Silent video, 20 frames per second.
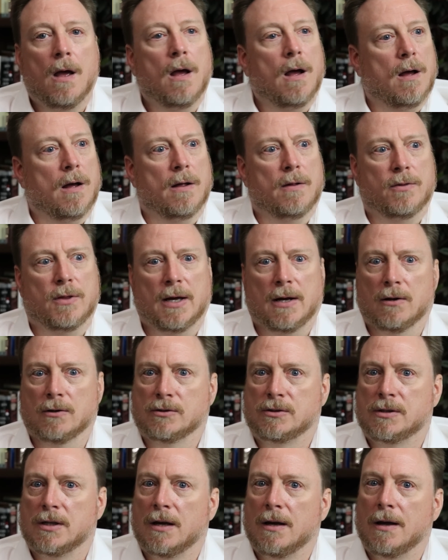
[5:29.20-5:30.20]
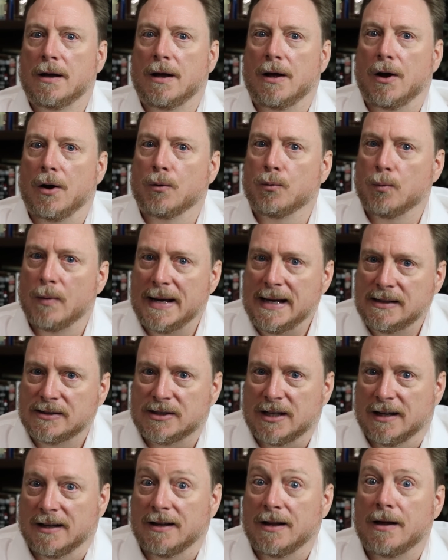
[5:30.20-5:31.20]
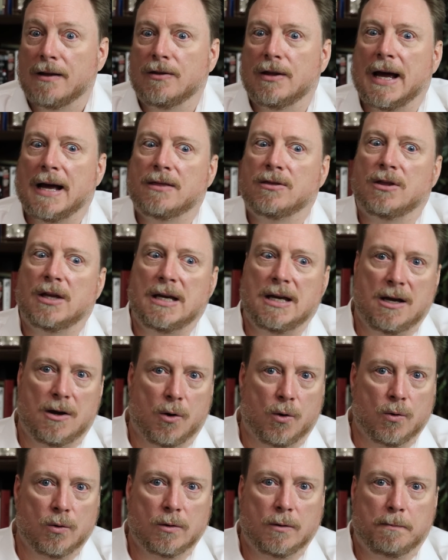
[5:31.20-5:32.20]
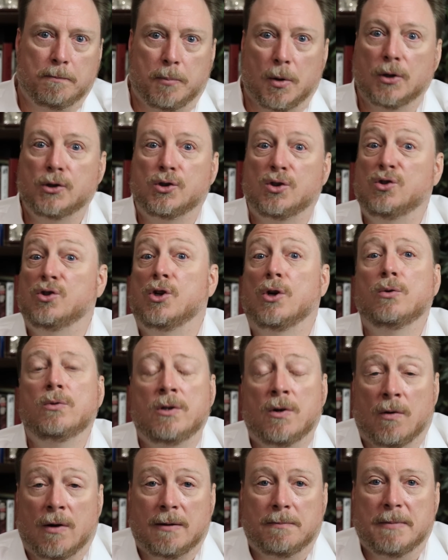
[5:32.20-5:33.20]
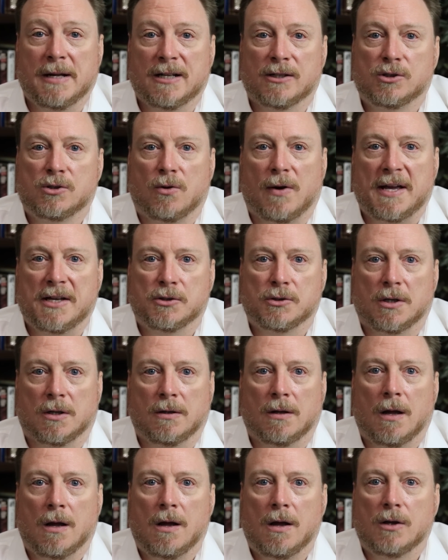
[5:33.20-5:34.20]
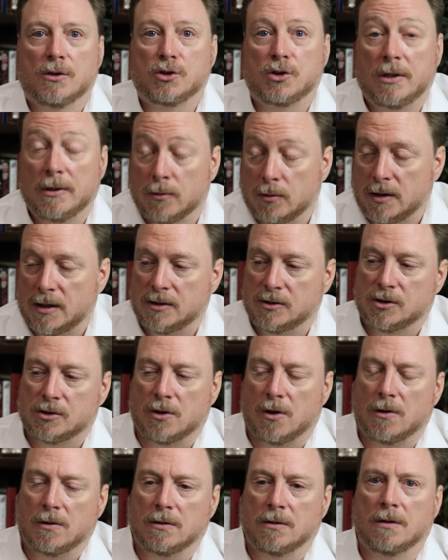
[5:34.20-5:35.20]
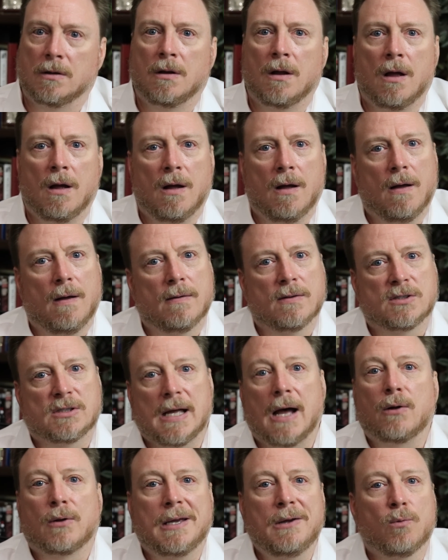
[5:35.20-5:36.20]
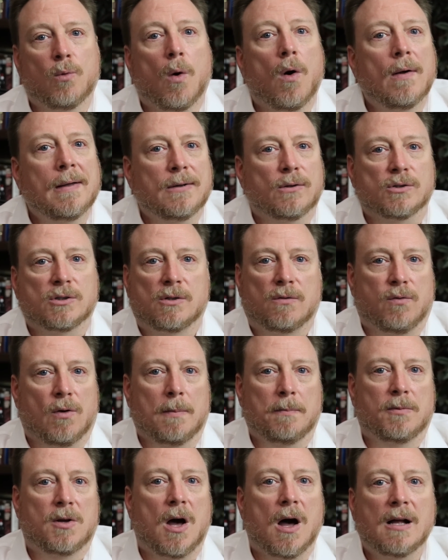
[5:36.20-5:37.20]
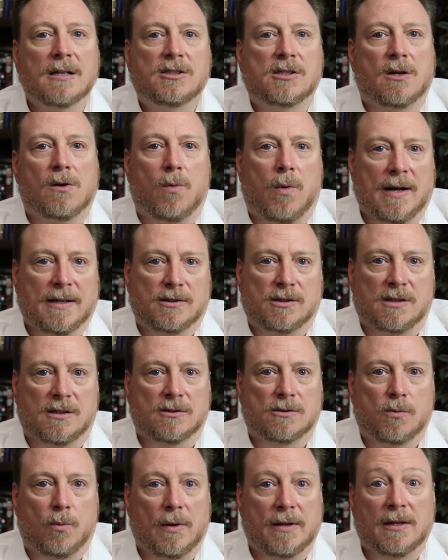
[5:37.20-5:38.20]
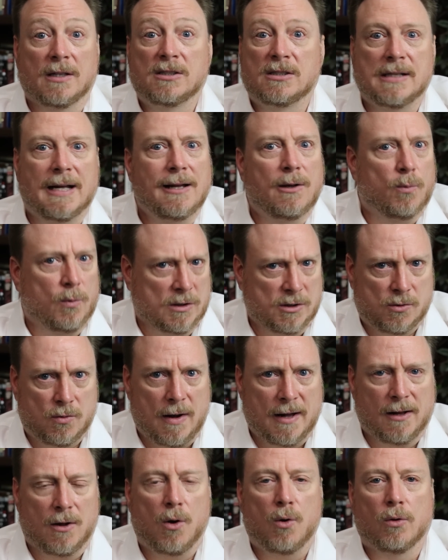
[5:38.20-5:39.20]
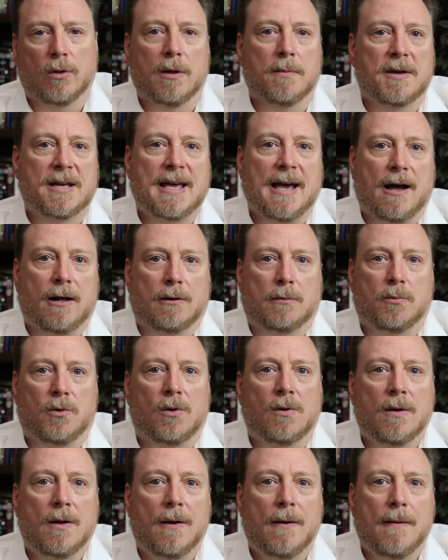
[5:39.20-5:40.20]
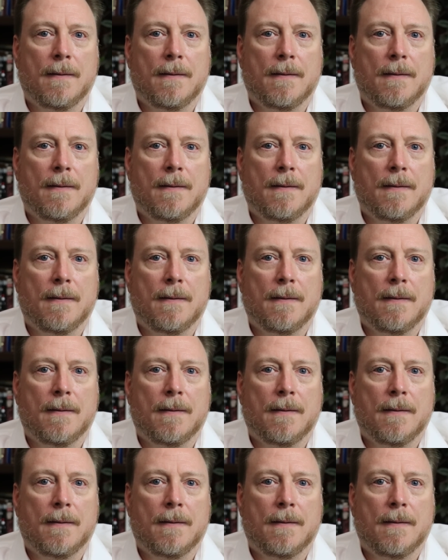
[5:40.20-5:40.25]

There's a reason that the old Bush Jr. administration shielded certain Saudi royals from consequences when the Senate was trying to hold them accountable,